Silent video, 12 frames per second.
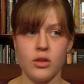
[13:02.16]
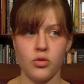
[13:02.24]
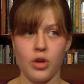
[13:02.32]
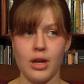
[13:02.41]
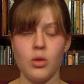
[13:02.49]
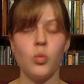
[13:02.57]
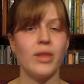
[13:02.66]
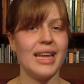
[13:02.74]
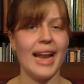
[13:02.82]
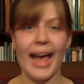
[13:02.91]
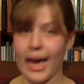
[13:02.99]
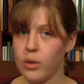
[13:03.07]
run within
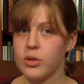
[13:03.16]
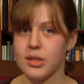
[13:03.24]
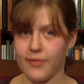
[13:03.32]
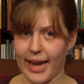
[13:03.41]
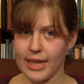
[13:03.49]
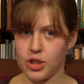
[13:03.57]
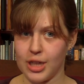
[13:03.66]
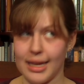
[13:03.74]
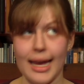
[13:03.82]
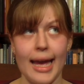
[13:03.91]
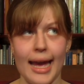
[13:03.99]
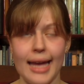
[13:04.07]
hours of hatching.
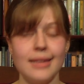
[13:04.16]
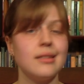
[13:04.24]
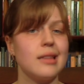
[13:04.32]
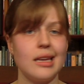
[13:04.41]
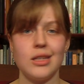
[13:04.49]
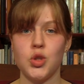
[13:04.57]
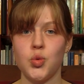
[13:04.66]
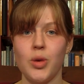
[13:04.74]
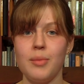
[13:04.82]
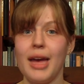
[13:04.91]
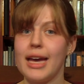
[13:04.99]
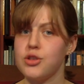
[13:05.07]
And they can swim
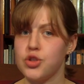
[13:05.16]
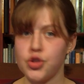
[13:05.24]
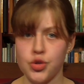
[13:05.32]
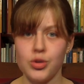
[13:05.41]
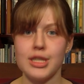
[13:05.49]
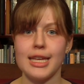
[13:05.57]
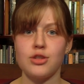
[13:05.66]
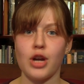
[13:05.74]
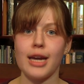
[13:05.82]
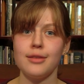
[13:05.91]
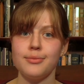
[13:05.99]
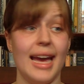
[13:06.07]
as soon as they dry.
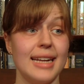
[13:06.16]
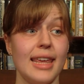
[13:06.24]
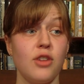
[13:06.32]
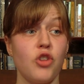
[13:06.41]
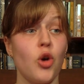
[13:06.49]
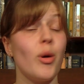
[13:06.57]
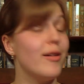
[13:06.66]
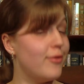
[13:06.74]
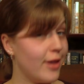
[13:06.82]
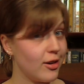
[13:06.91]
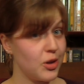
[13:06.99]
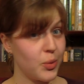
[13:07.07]
And they grow
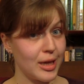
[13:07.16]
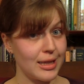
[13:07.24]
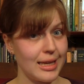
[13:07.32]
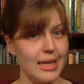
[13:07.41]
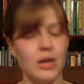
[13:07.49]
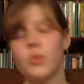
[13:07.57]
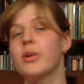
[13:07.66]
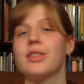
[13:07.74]
very quickly, with